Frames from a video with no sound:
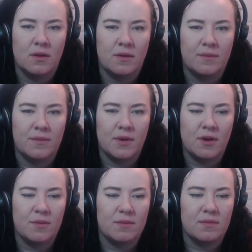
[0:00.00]

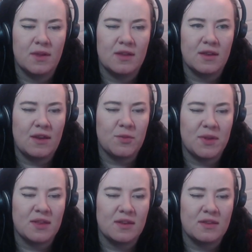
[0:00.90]
No. it's going to have to be
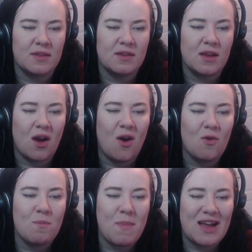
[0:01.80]
this. There's like a whole
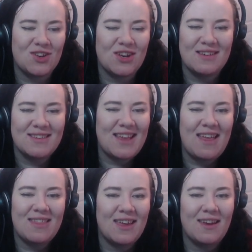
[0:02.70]
matching set
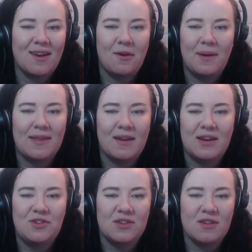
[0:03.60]
thing going that I
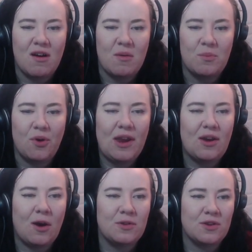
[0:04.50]
just can't
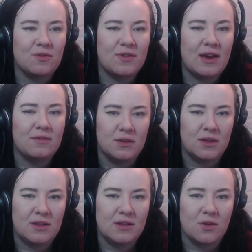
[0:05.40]
break out of now.
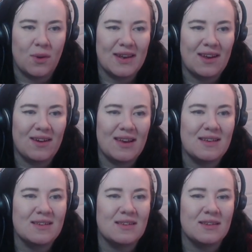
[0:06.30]
This is quite nice.